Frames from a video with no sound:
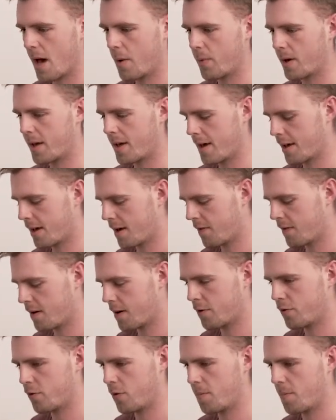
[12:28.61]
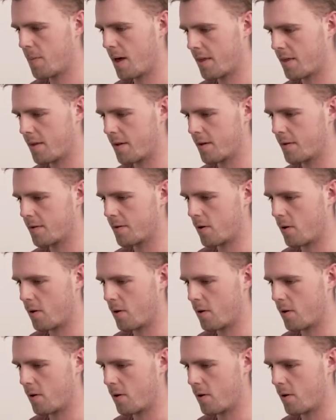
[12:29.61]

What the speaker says: we can give it a new method